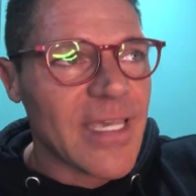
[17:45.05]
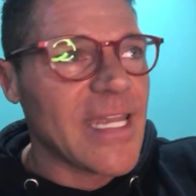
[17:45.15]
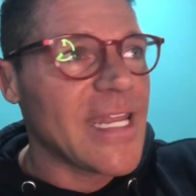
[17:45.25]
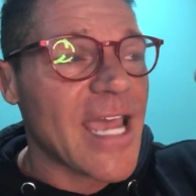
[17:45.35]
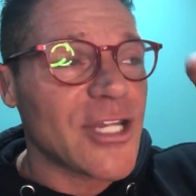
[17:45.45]

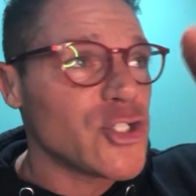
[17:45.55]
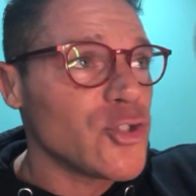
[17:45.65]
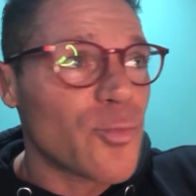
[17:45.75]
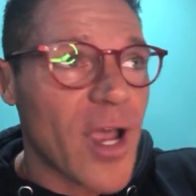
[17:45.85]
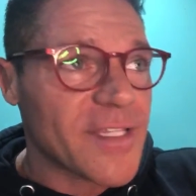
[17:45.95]
any kind of
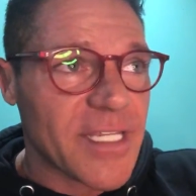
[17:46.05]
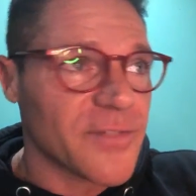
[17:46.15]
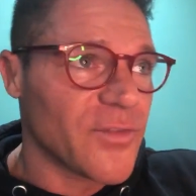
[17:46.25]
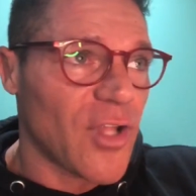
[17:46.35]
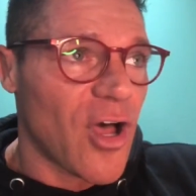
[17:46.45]
due process
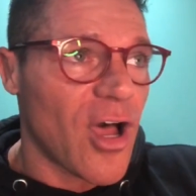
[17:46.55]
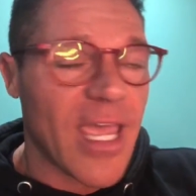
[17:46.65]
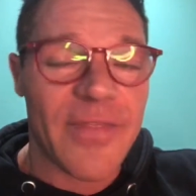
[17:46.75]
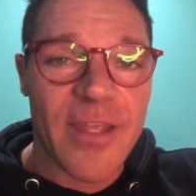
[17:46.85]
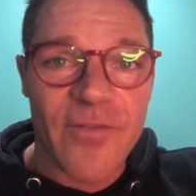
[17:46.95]
of law,
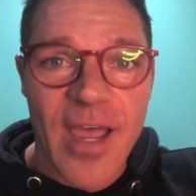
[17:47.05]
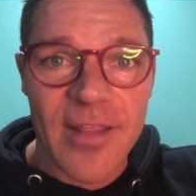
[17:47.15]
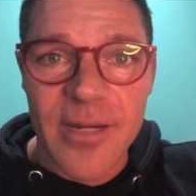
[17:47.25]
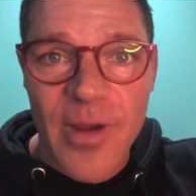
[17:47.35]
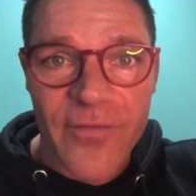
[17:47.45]
and then
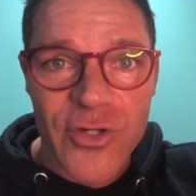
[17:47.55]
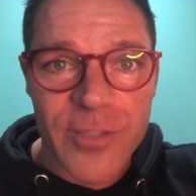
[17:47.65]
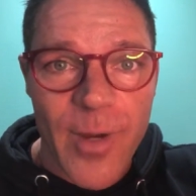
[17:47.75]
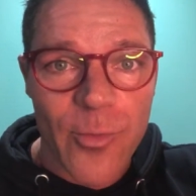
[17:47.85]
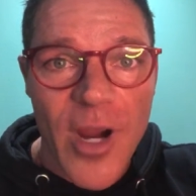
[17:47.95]
violated my First
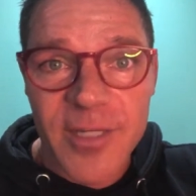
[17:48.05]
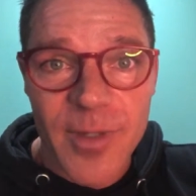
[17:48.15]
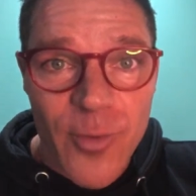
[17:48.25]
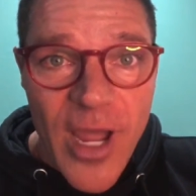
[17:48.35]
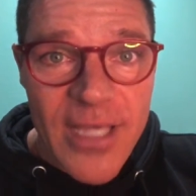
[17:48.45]
Amendment right to be
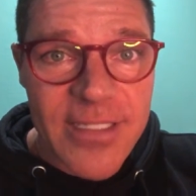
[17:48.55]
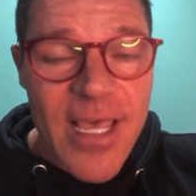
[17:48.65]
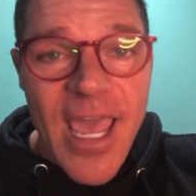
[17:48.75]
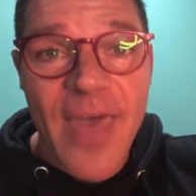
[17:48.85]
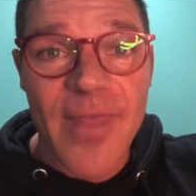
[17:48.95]
pressed,
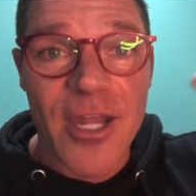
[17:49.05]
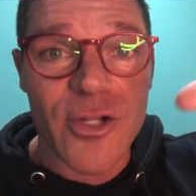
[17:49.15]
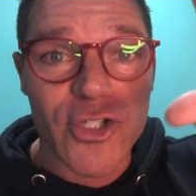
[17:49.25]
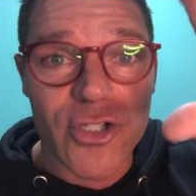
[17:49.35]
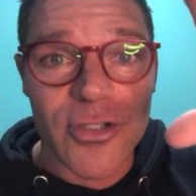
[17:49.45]
and then
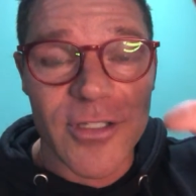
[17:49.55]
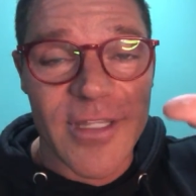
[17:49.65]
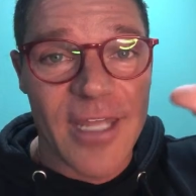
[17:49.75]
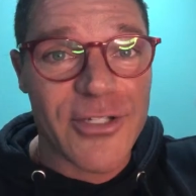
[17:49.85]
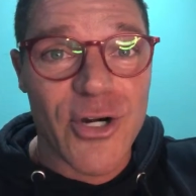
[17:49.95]

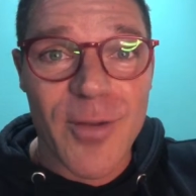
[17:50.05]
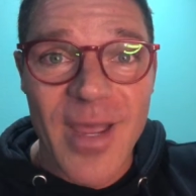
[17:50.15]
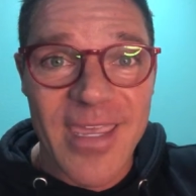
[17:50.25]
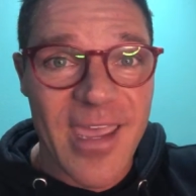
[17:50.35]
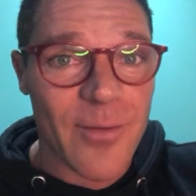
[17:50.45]
turning my
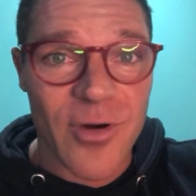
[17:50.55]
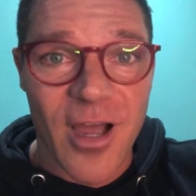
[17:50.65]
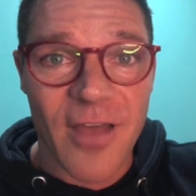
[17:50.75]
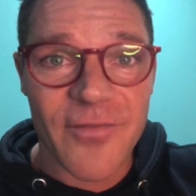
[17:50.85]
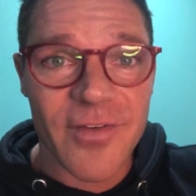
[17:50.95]
camera
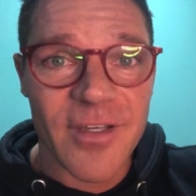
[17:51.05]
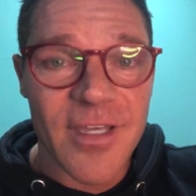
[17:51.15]
off.